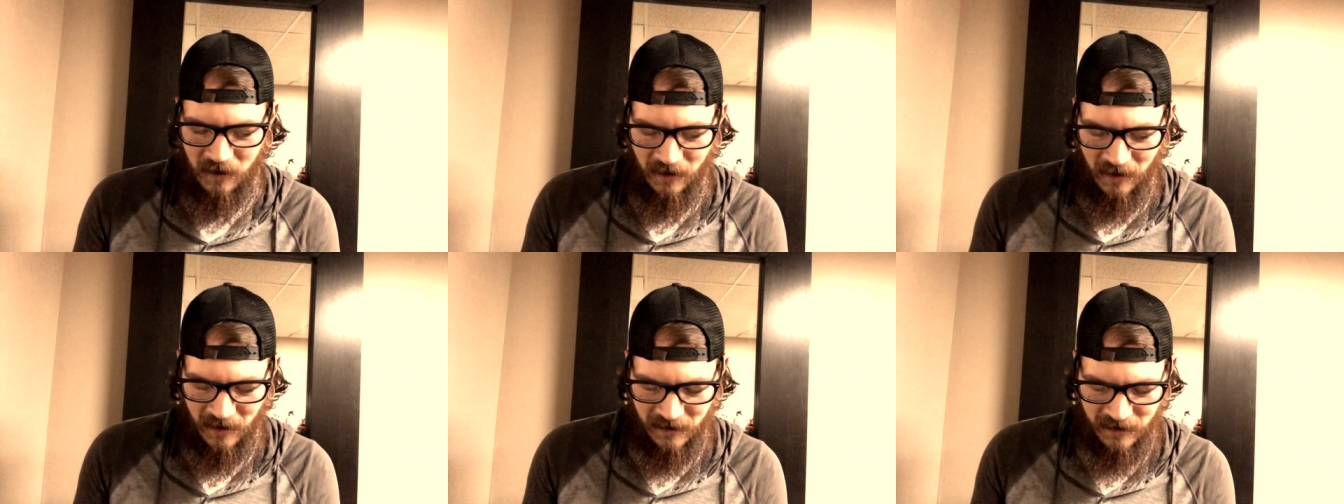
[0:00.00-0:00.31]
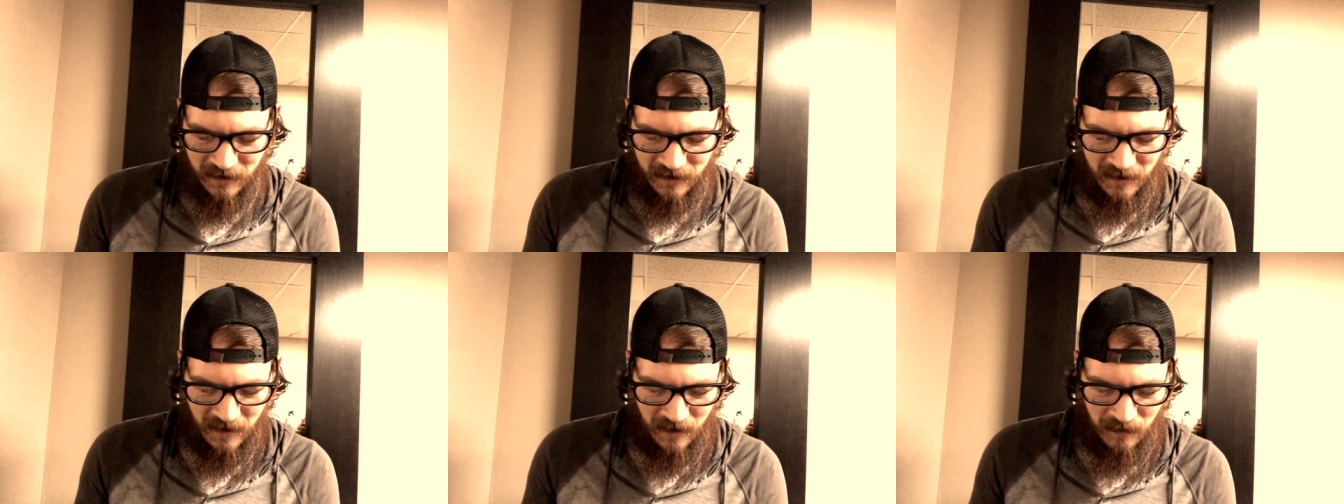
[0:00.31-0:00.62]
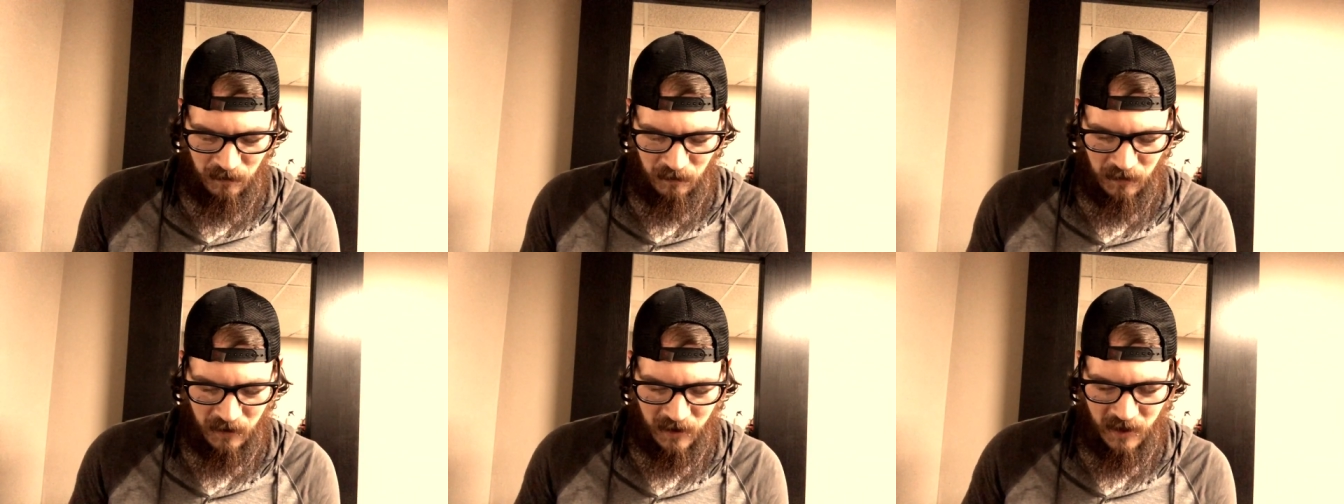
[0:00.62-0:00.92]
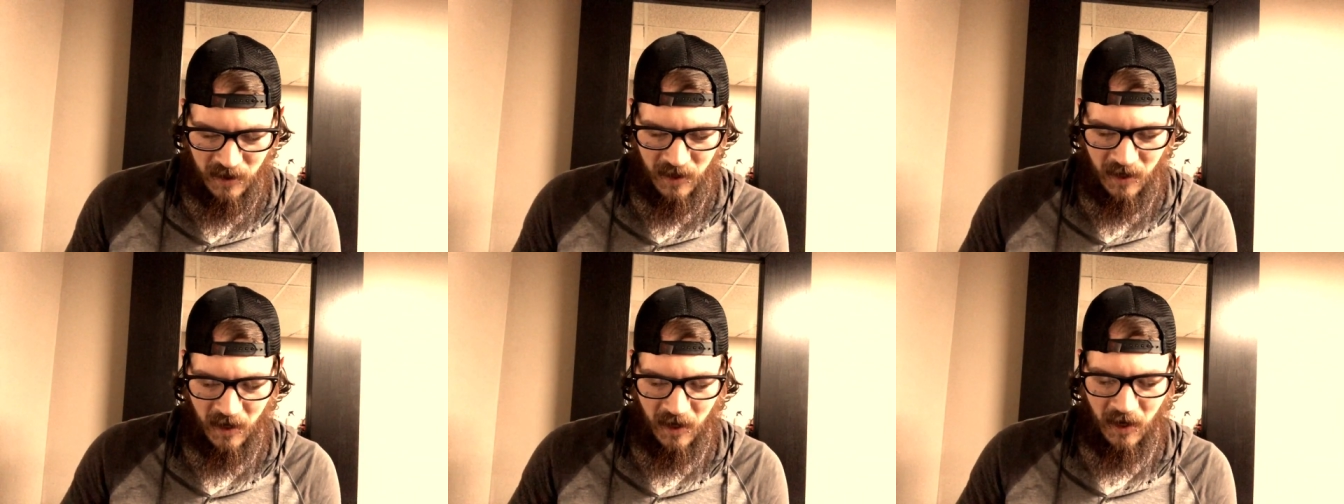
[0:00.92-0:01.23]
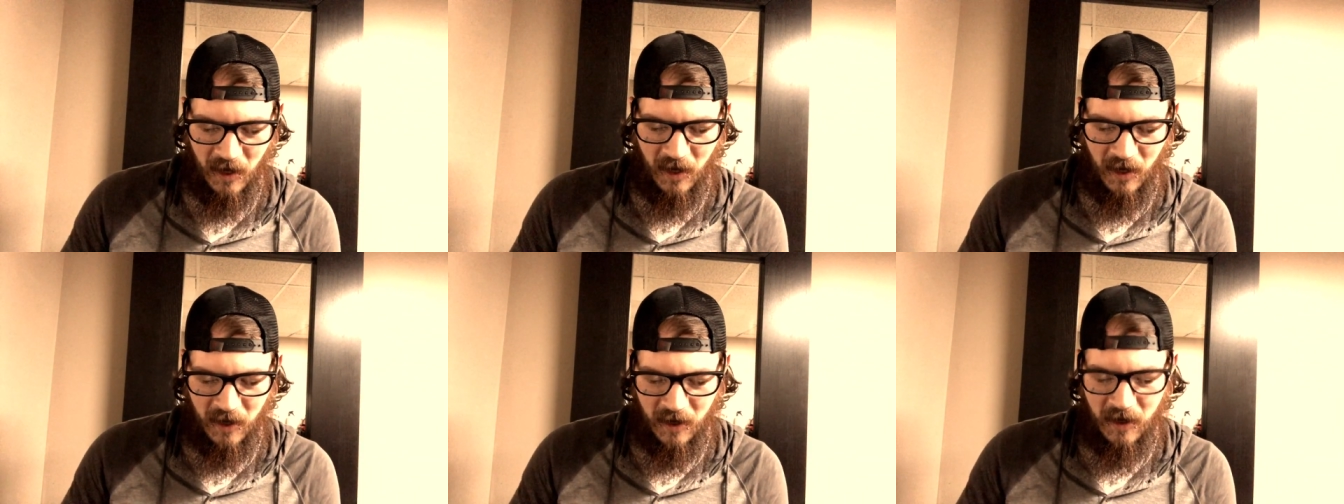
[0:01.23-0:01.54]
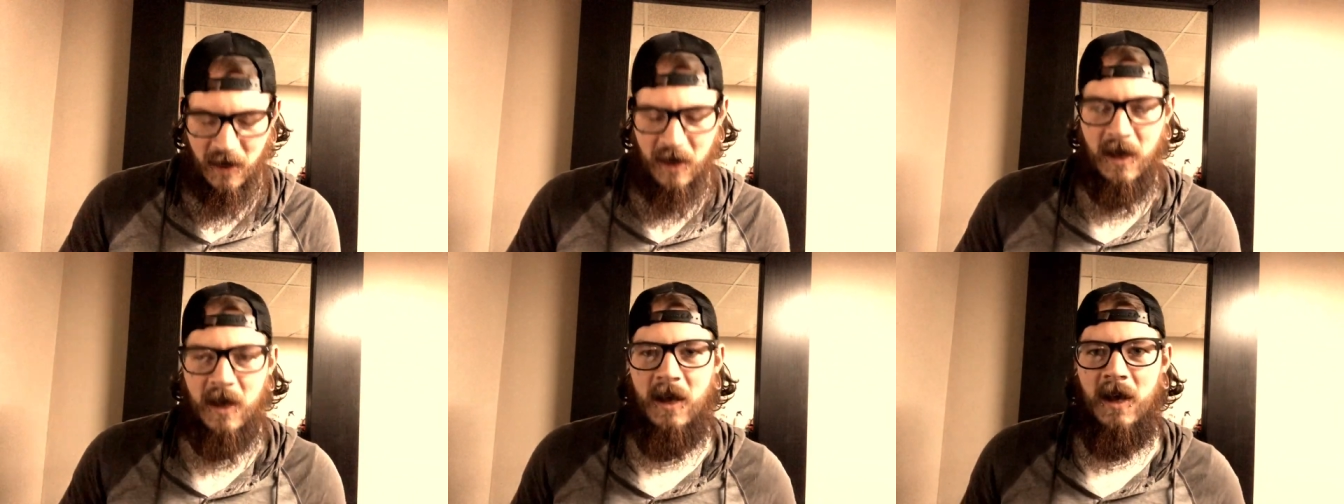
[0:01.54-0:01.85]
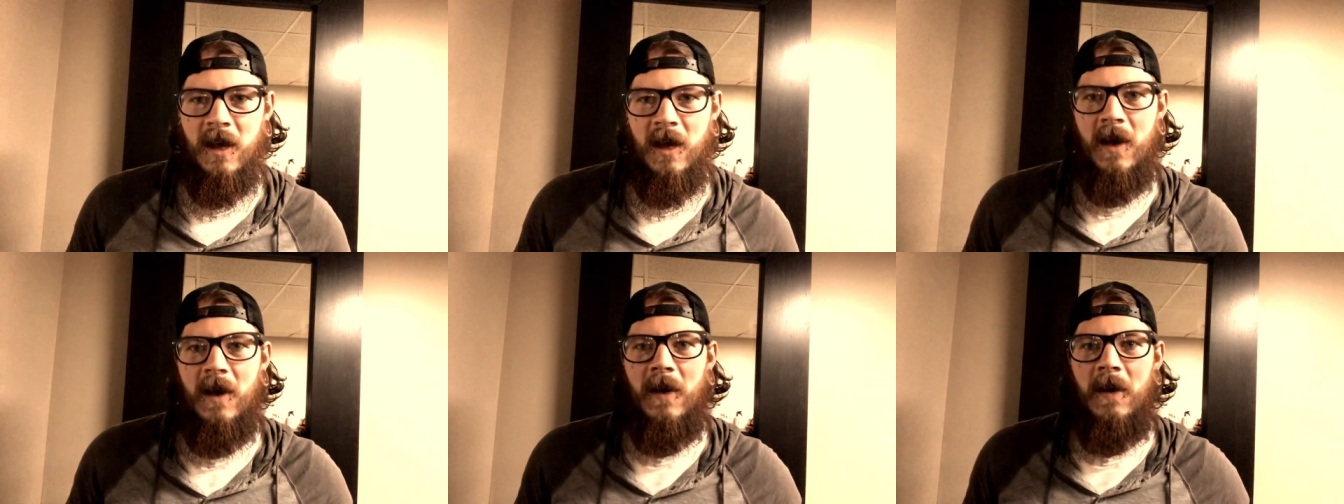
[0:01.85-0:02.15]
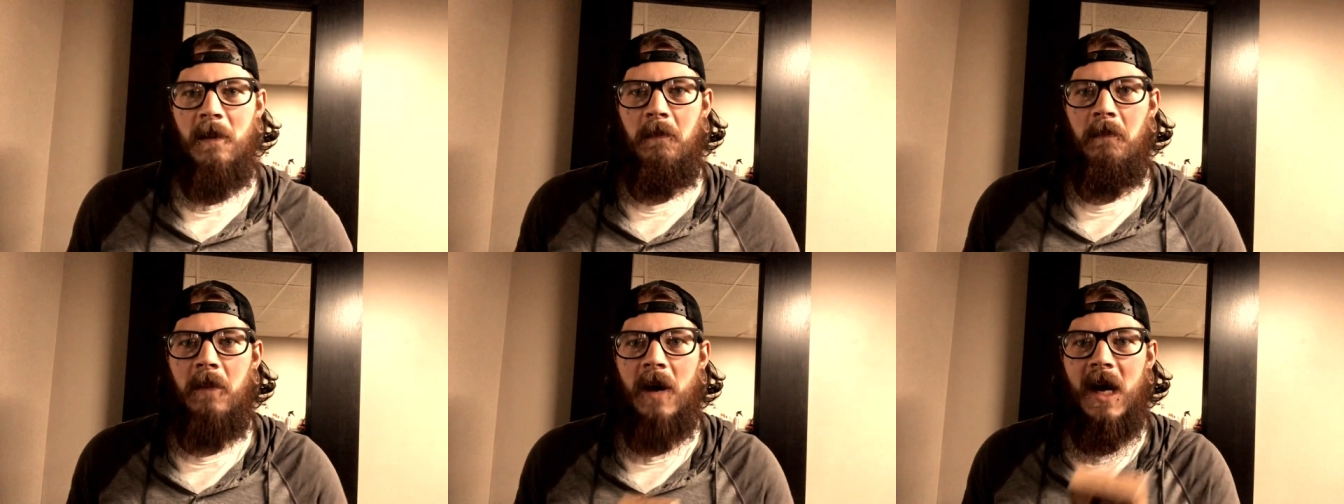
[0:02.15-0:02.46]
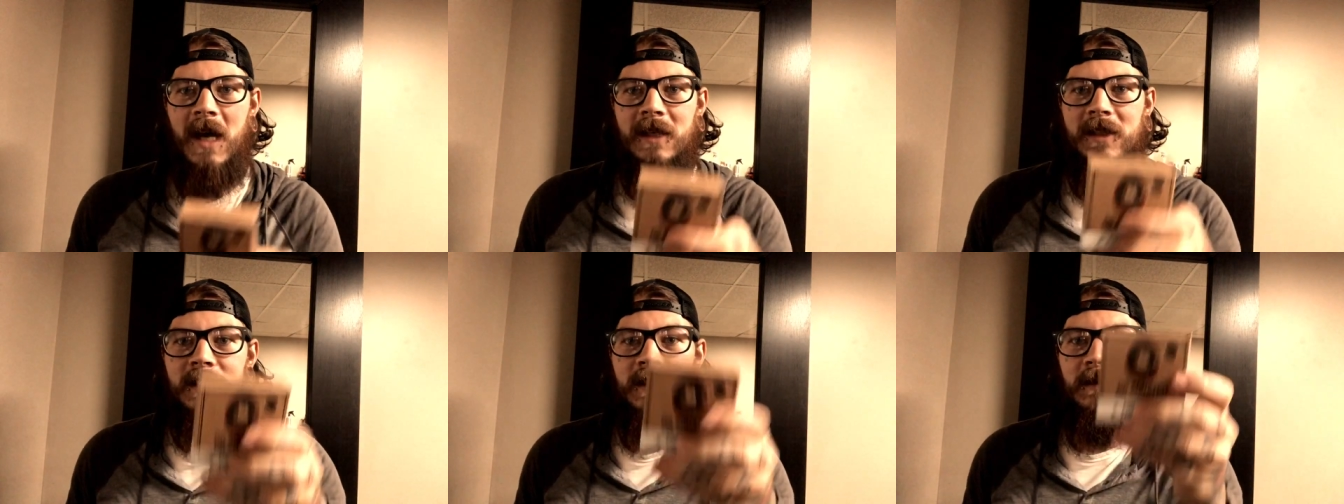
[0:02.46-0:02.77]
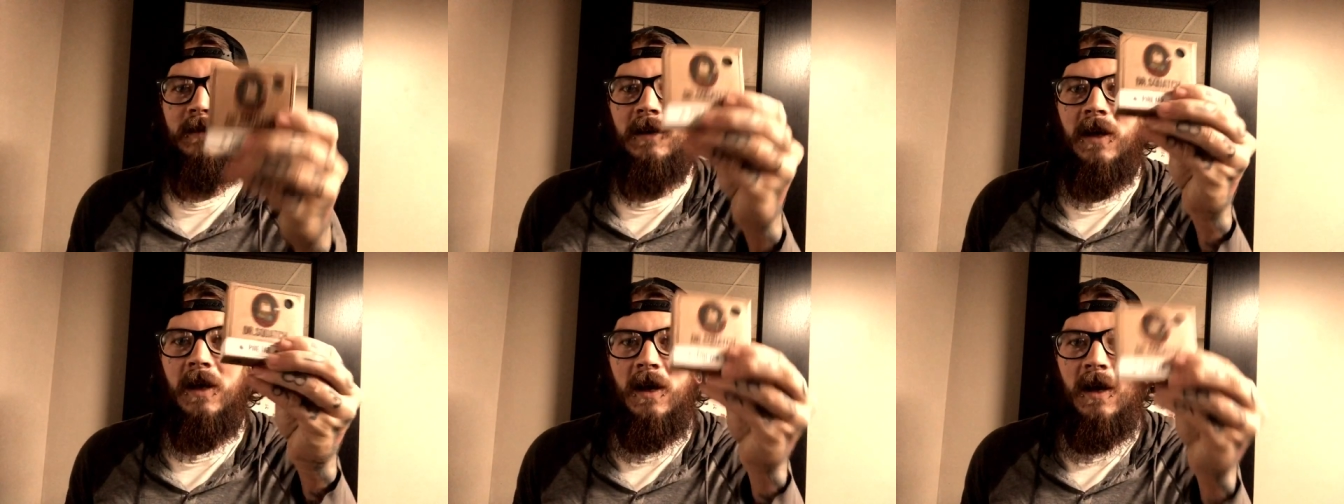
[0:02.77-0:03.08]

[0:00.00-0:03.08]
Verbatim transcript: They sent me a box of